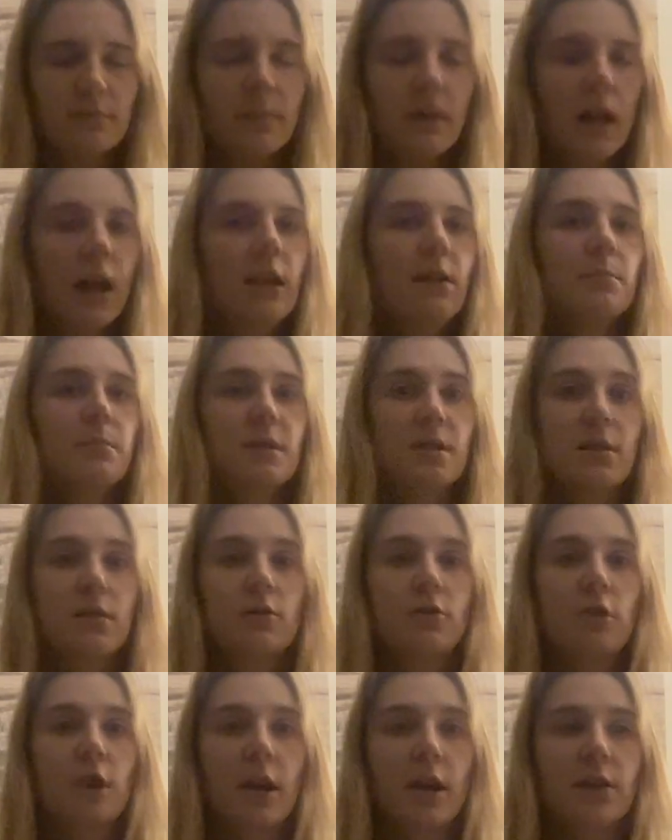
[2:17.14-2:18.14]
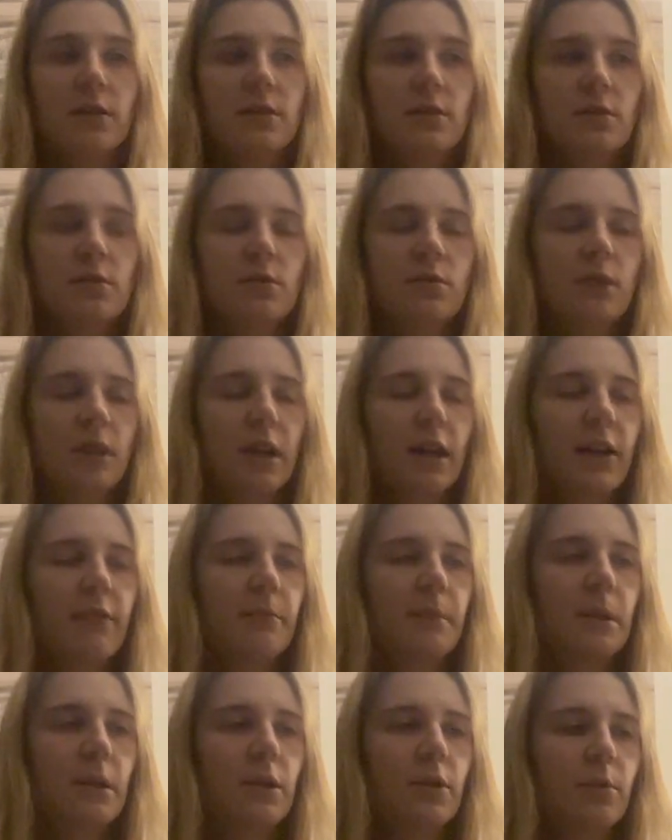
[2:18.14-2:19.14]
And I'm still trying to. I've
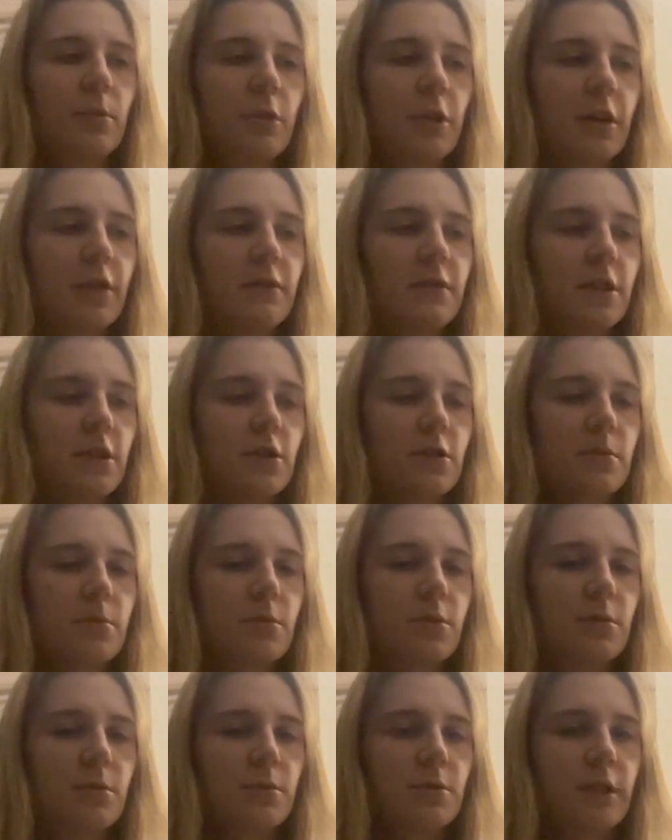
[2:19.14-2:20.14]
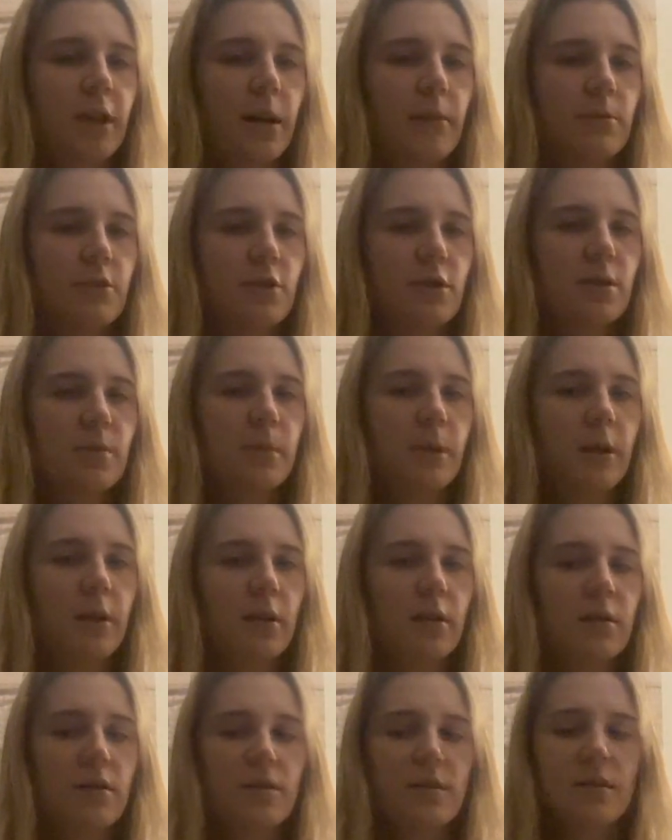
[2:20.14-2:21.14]
been on the brink of tears multiple times just
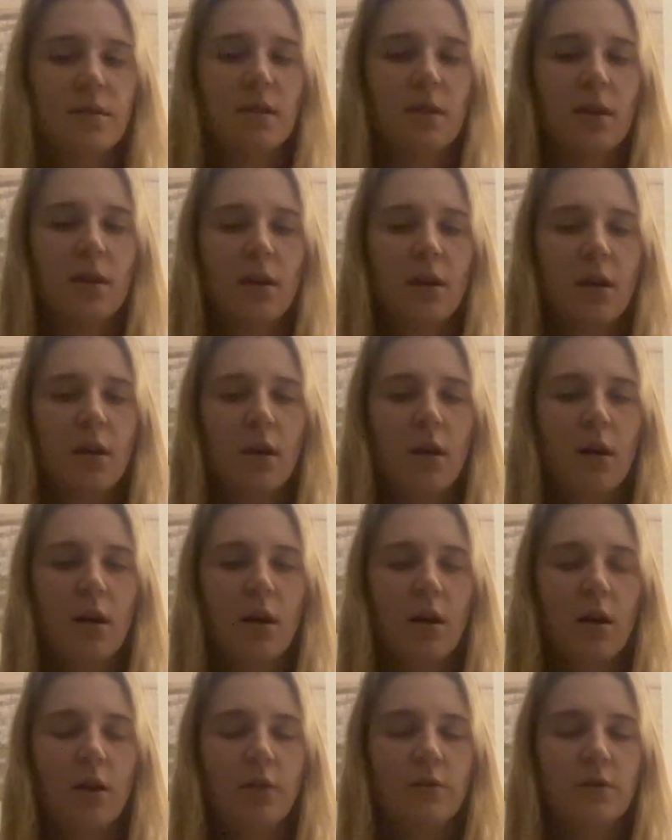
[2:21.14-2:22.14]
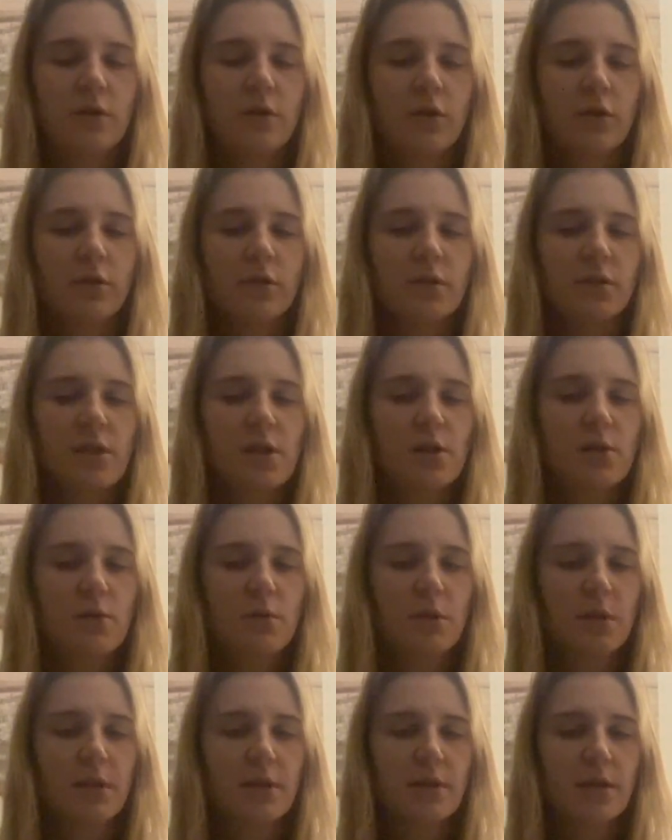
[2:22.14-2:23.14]
because uncertainty is
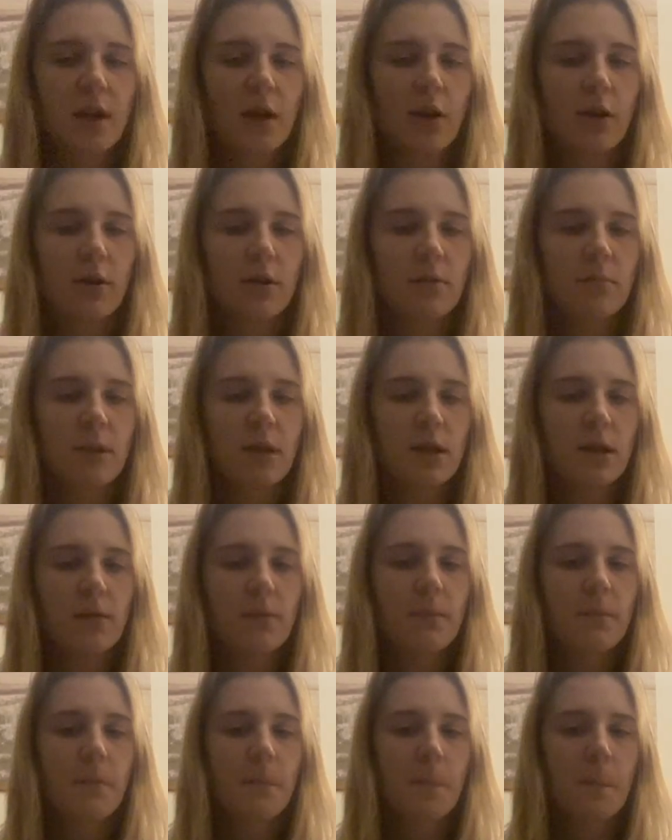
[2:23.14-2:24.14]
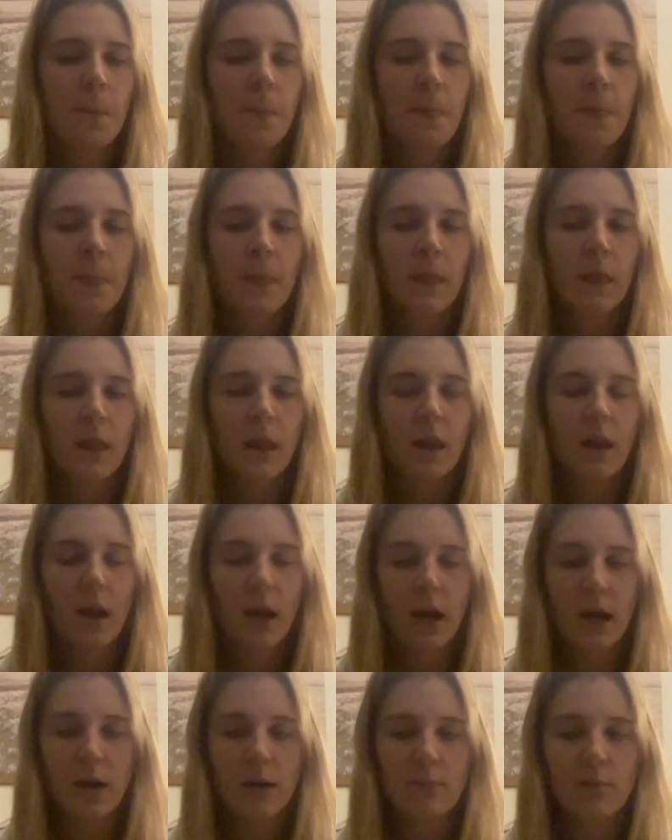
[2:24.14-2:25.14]
really scary to me.
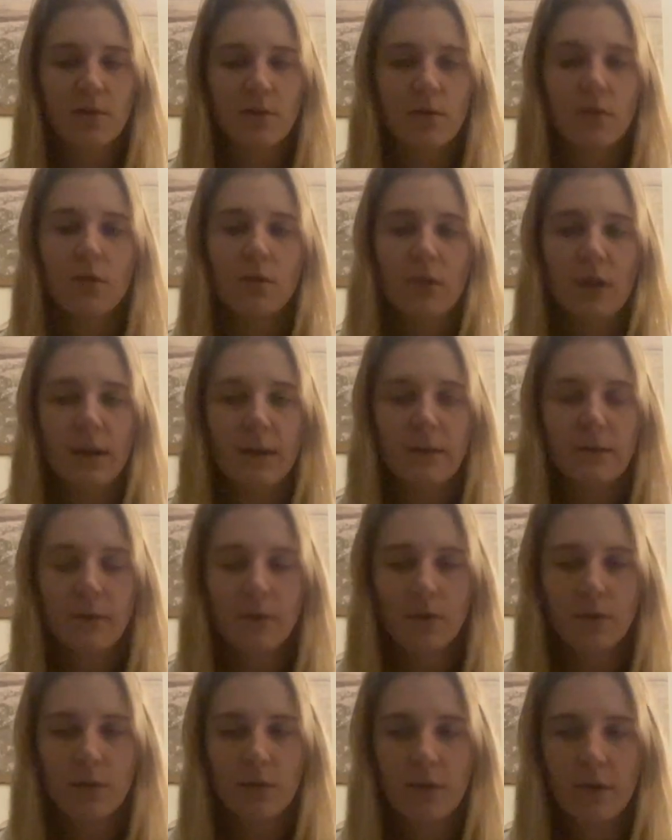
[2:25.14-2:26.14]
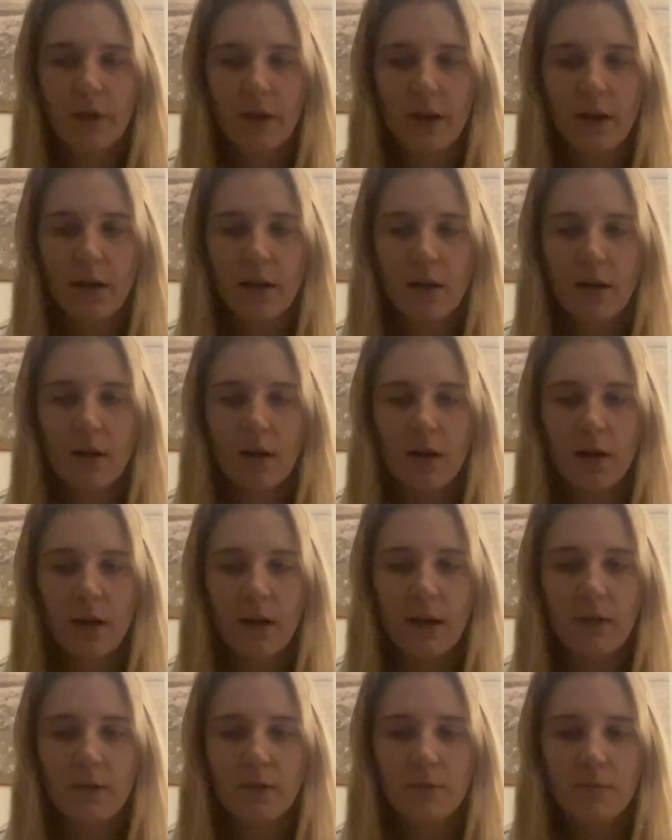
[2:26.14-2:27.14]
And I'm so grateful that I
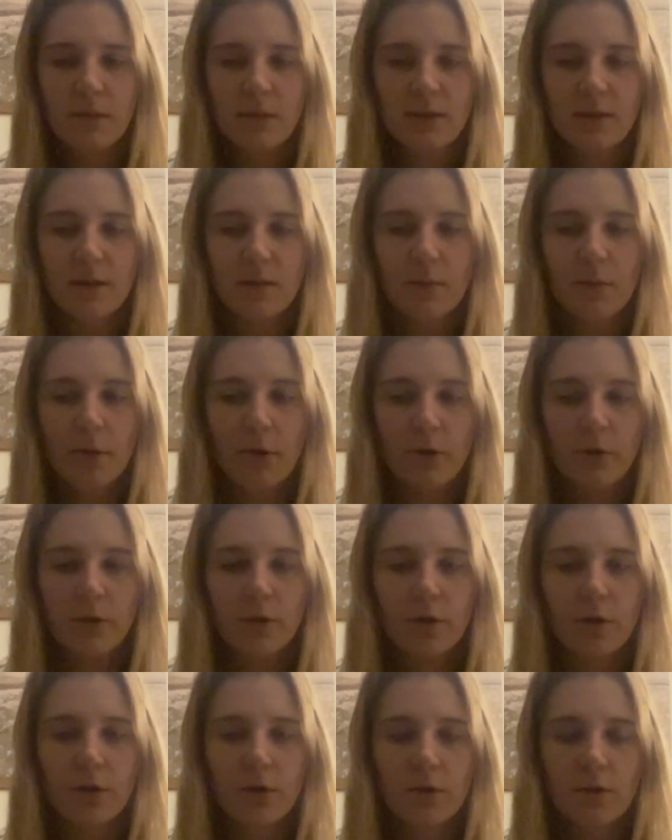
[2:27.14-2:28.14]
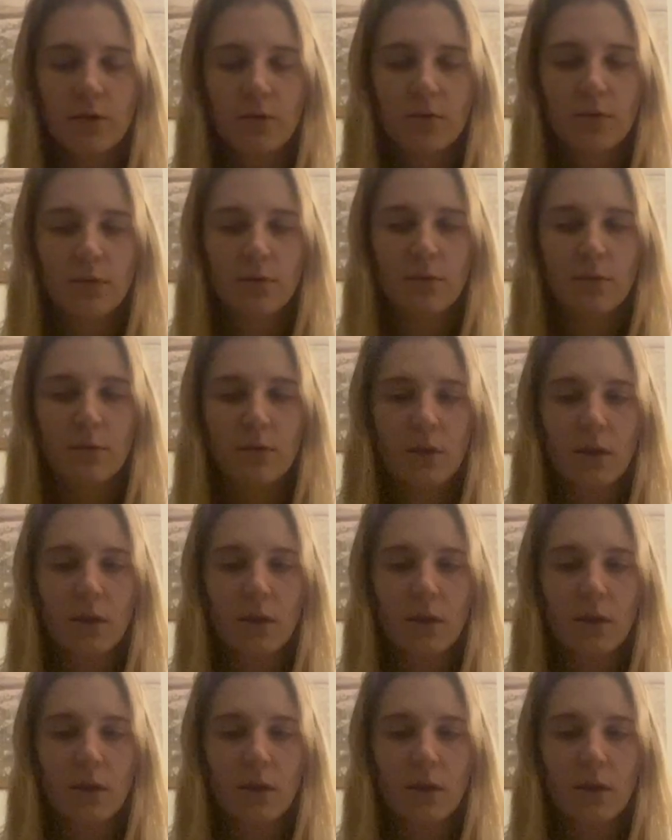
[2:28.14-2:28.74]
have an amazing partner who